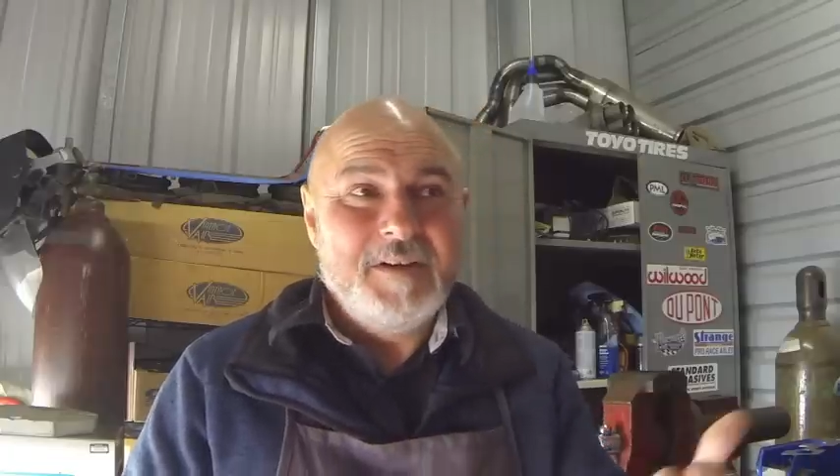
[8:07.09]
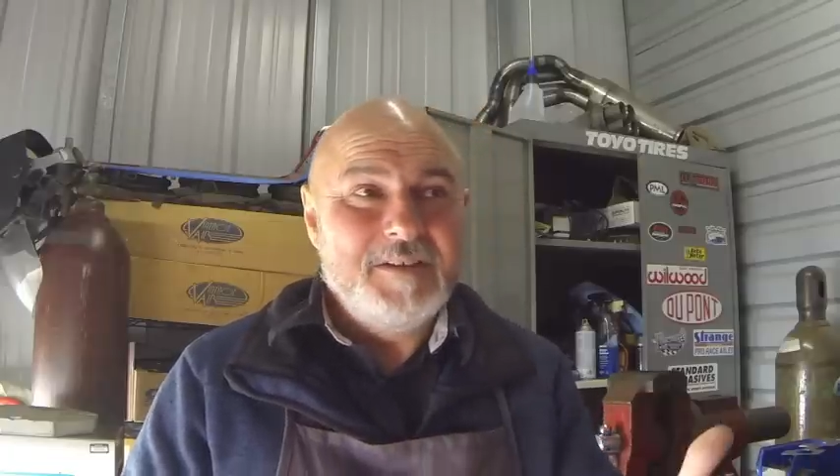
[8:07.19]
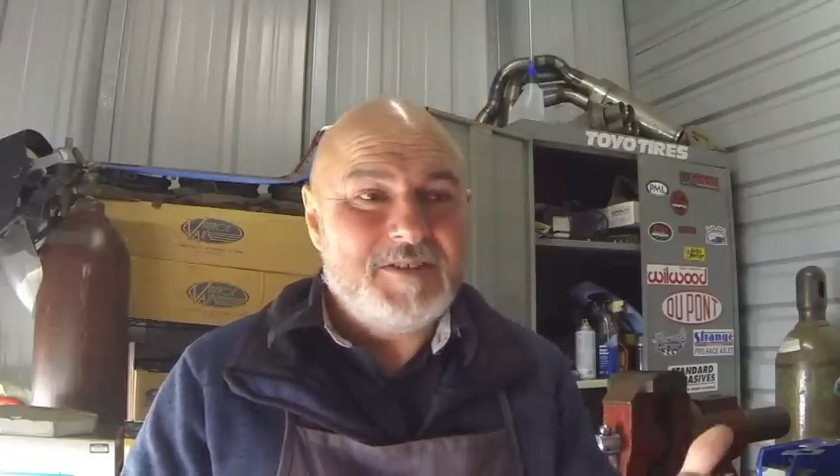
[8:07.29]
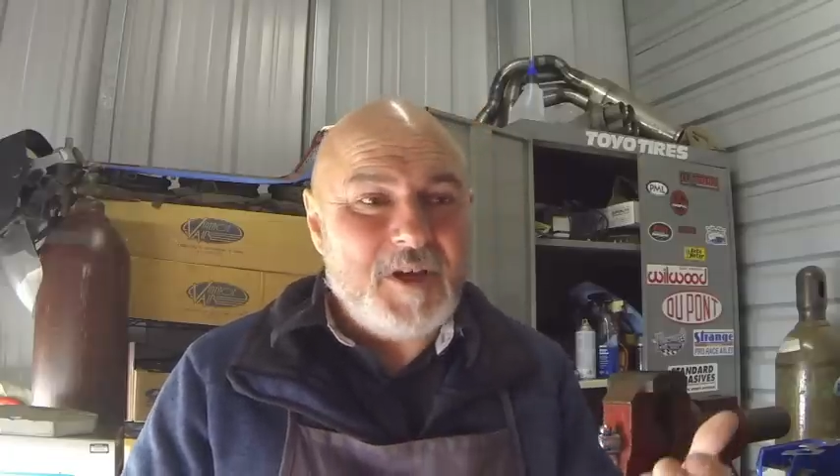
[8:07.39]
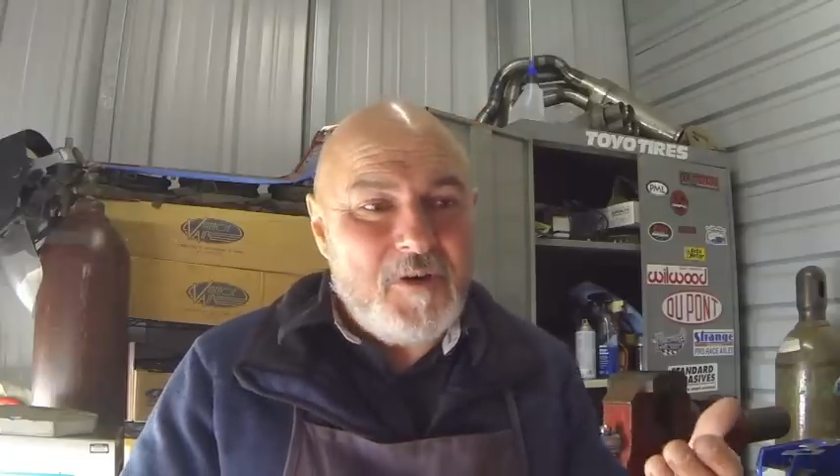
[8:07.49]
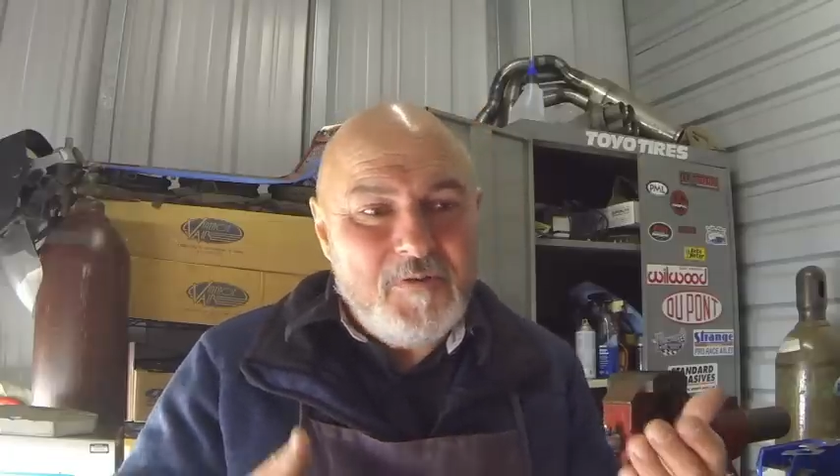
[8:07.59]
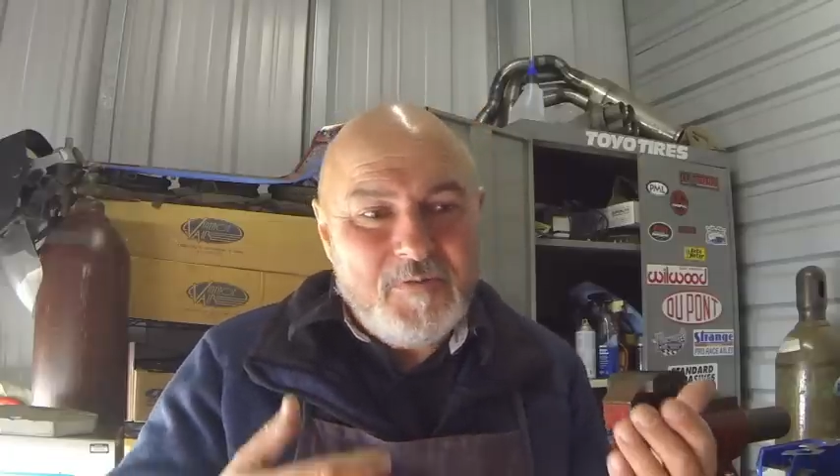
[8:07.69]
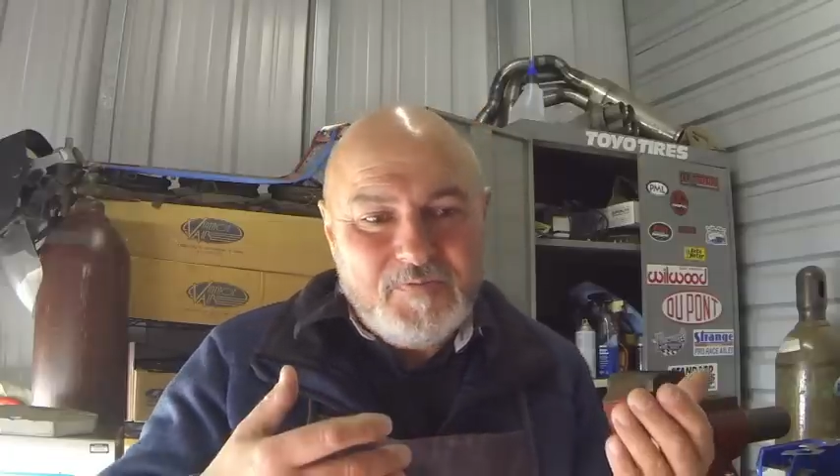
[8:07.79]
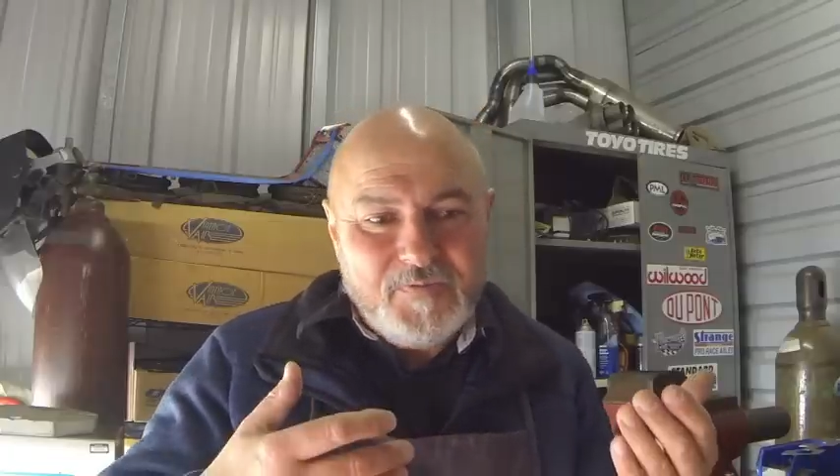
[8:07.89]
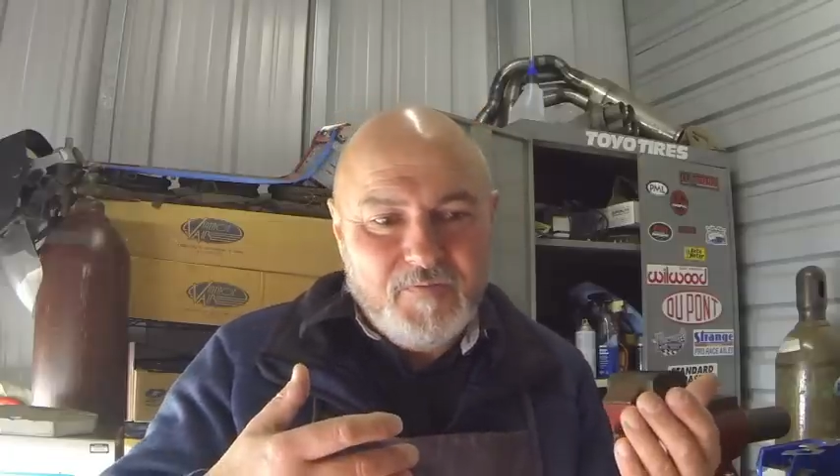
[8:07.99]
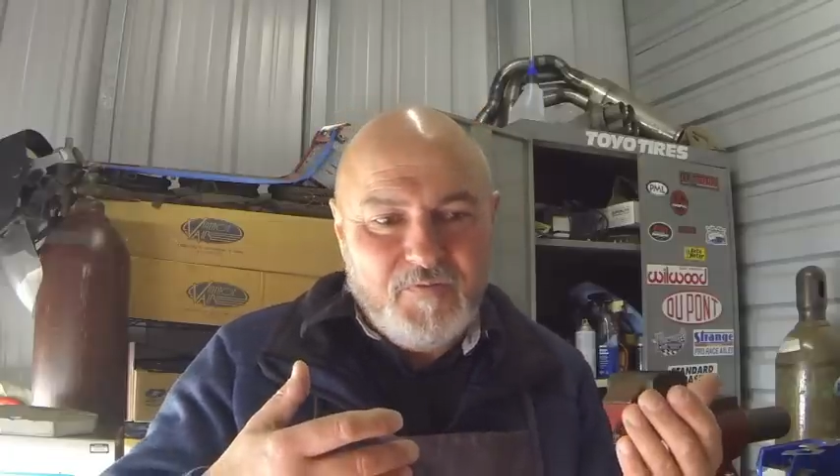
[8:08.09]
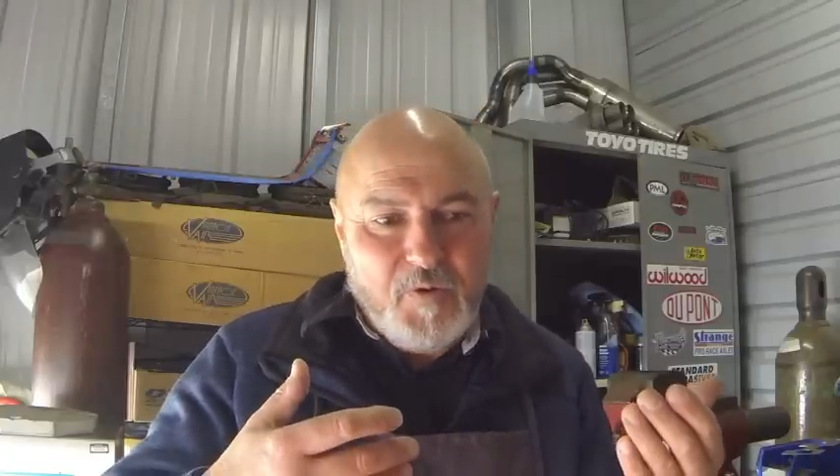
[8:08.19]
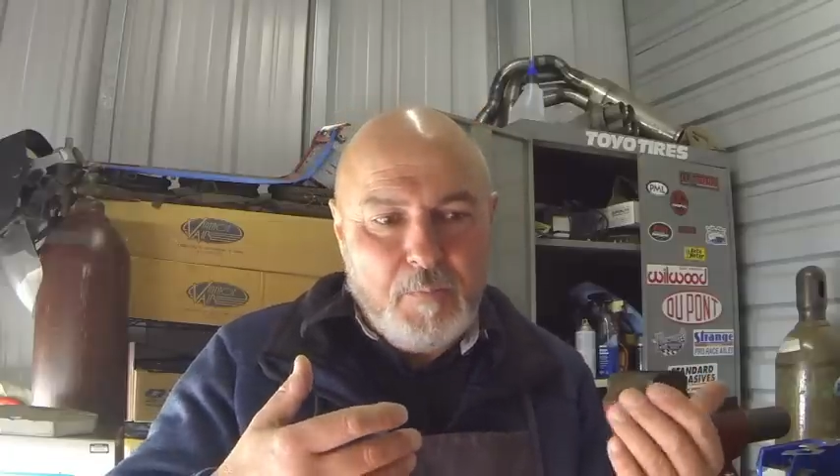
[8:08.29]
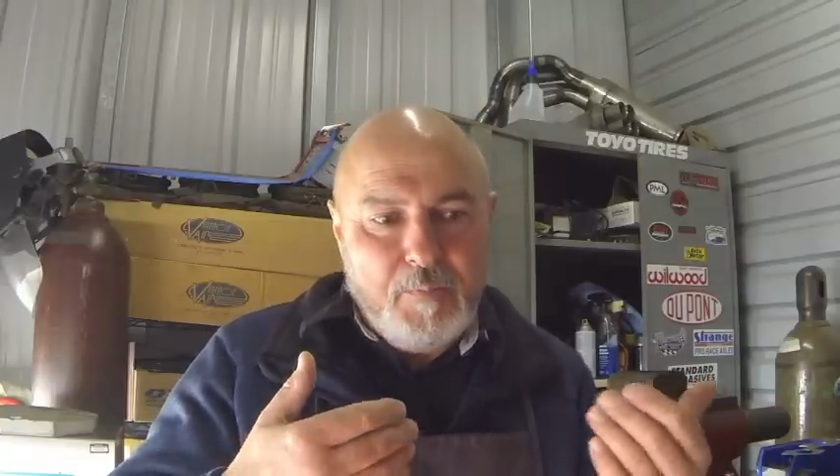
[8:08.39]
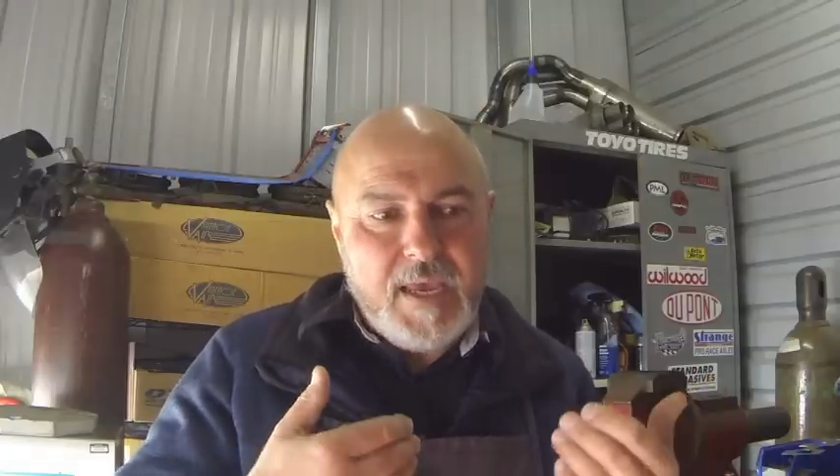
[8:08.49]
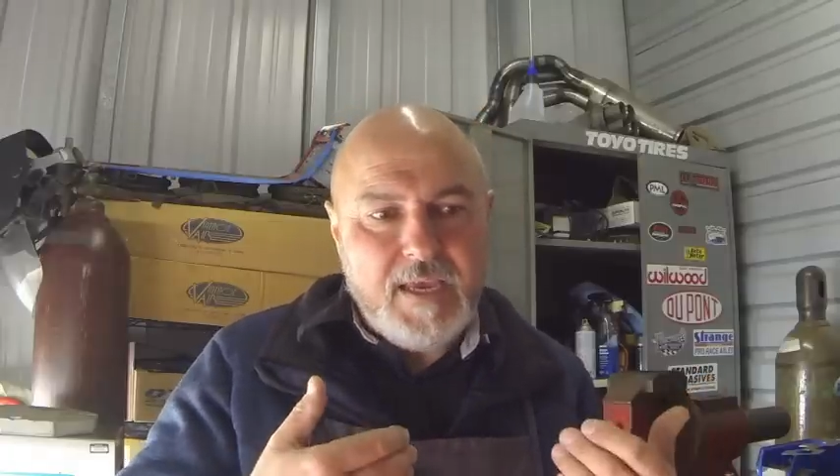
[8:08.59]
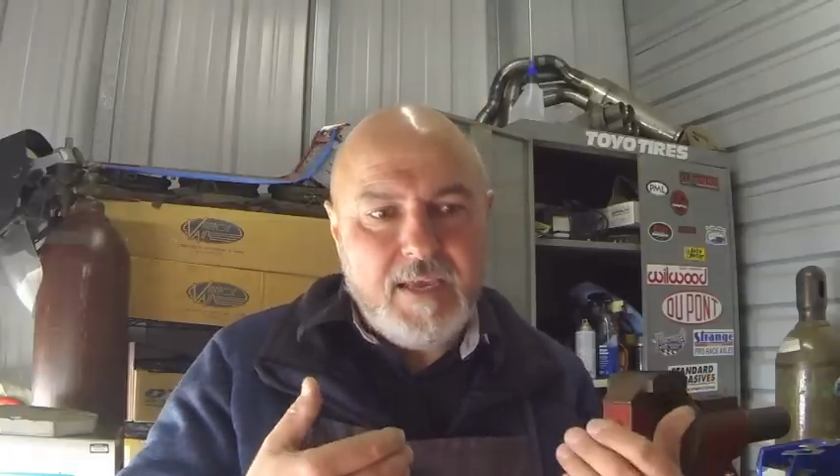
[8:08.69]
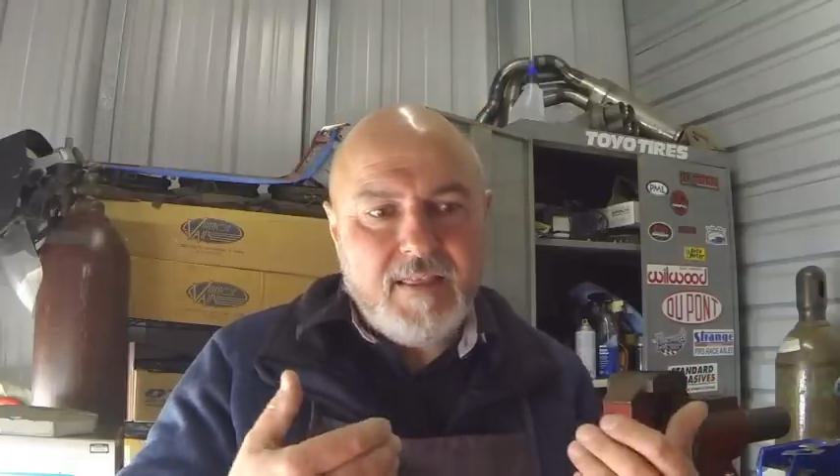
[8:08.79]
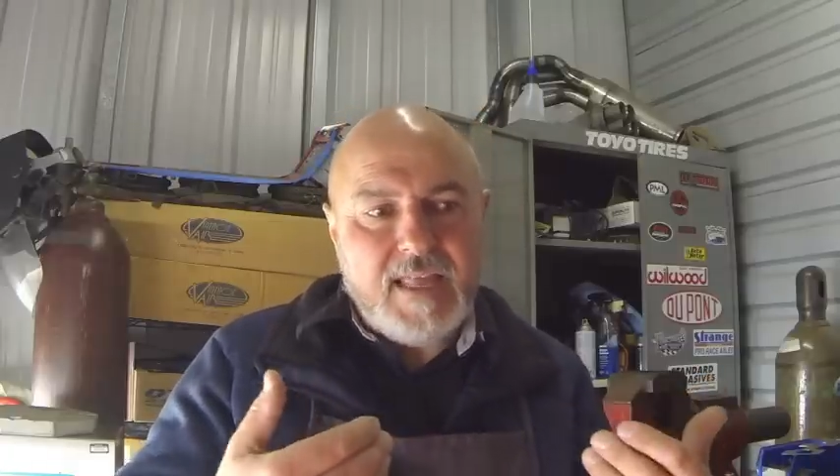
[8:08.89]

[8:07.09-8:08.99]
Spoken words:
So for me,